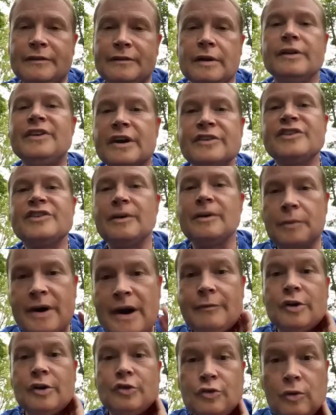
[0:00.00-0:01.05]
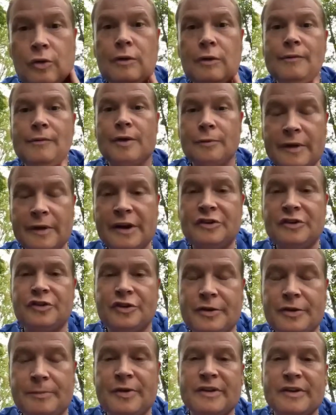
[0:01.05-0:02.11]
does someone have control over the
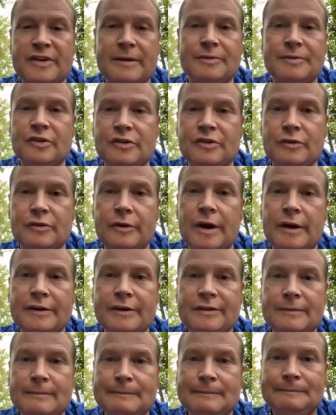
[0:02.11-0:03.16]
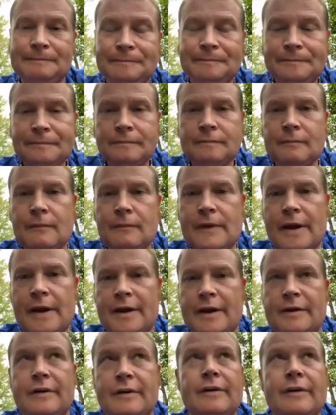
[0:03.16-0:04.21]
relationship with the substance or not?
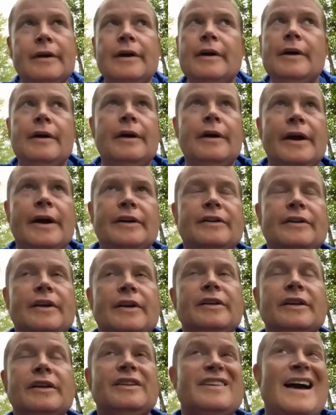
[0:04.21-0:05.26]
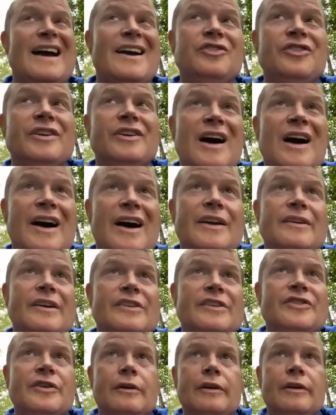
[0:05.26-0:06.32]
And it's actually not
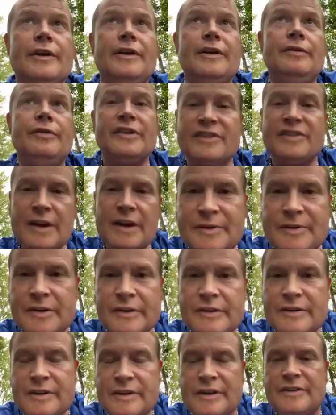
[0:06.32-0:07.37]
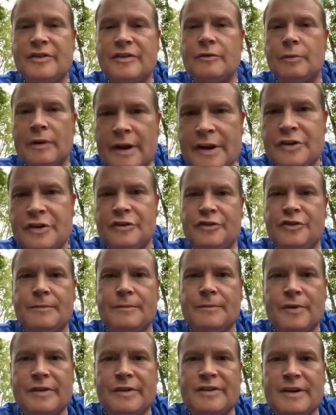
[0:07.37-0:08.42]
necessarily the substance; it's the relationship
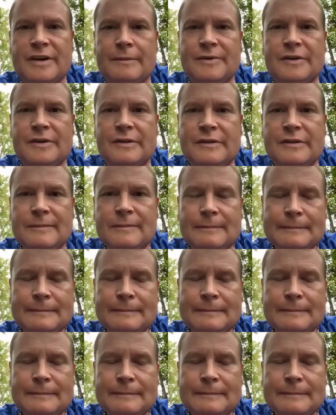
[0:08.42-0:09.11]
with the substance.